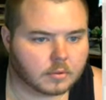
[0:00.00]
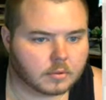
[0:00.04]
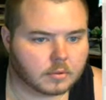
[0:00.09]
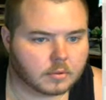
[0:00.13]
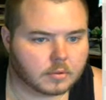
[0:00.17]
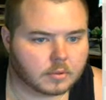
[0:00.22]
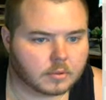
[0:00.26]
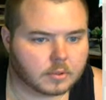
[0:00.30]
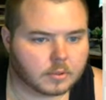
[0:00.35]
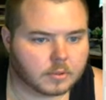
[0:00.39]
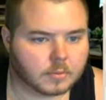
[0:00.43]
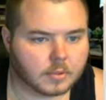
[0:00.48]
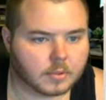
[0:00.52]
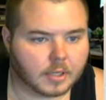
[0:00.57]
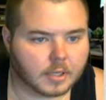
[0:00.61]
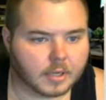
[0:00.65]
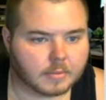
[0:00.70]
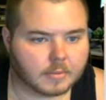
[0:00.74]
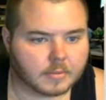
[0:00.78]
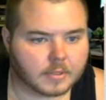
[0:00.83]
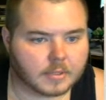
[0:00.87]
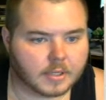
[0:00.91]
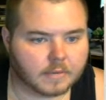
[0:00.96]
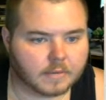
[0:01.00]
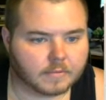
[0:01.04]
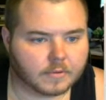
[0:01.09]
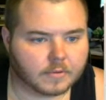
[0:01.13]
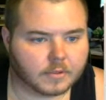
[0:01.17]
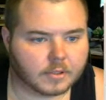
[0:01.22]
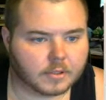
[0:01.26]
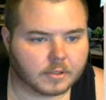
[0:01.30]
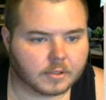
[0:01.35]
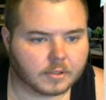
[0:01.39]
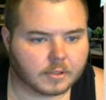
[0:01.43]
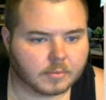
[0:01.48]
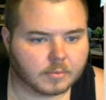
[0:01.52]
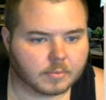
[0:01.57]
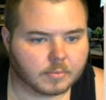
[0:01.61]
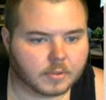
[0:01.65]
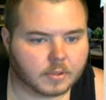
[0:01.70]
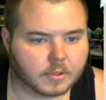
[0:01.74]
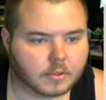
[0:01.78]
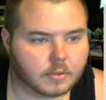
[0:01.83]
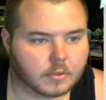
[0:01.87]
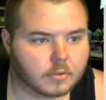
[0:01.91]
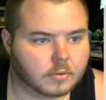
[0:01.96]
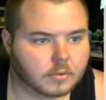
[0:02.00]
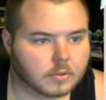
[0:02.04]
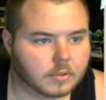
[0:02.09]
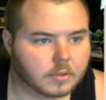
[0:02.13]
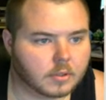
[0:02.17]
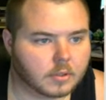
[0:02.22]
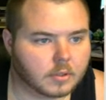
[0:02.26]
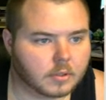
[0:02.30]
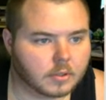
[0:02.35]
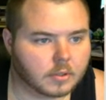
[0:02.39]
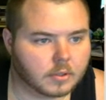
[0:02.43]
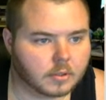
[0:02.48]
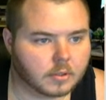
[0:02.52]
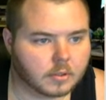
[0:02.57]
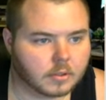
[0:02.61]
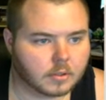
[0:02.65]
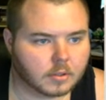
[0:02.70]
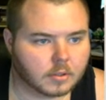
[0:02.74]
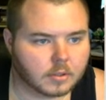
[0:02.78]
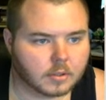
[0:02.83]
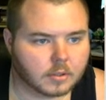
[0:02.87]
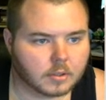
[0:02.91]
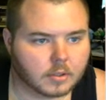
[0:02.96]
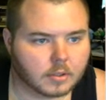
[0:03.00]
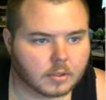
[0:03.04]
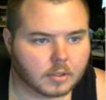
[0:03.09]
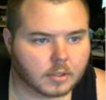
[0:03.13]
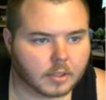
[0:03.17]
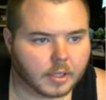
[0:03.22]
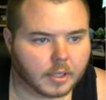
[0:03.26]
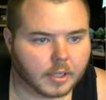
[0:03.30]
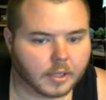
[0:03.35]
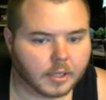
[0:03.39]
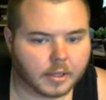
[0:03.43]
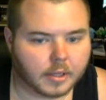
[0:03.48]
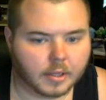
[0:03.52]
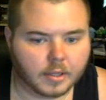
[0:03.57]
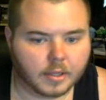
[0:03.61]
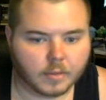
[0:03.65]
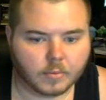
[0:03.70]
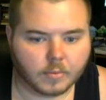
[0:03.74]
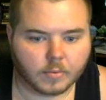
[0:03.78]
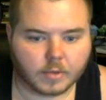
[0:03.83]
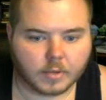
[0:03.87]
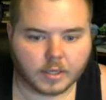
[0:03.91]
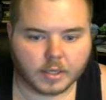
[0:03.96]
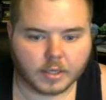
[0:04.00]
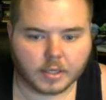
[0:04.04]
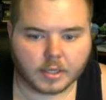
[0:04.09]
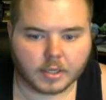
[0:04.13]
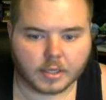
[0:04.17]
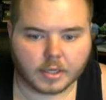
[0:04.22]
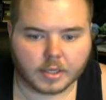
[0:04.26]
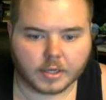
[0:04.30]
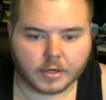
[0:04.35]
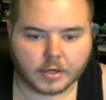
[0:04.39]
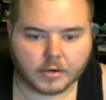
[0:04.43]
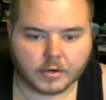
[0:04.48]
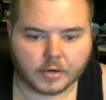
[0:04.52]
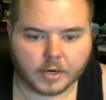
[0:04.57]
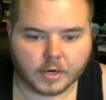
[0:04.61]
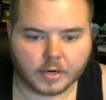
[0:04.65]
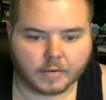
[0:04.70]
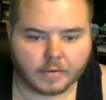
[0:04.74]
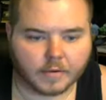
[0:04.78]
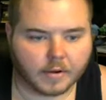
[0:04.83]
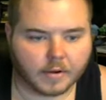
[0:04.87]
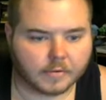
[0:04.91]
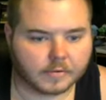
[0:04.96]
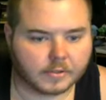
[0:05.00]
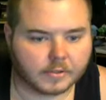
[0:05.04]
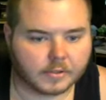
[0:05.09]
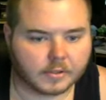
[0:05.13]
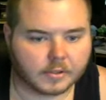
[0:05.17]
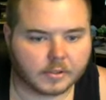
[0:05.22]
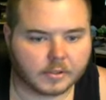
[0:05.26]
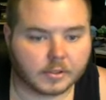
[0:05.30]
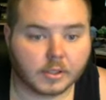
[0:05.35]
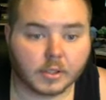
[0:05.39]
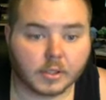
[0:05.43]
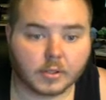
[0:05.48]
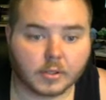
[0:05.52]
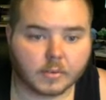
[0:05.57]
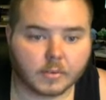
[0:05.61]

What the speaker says: So what happens after this is built? Can we get credit boxes?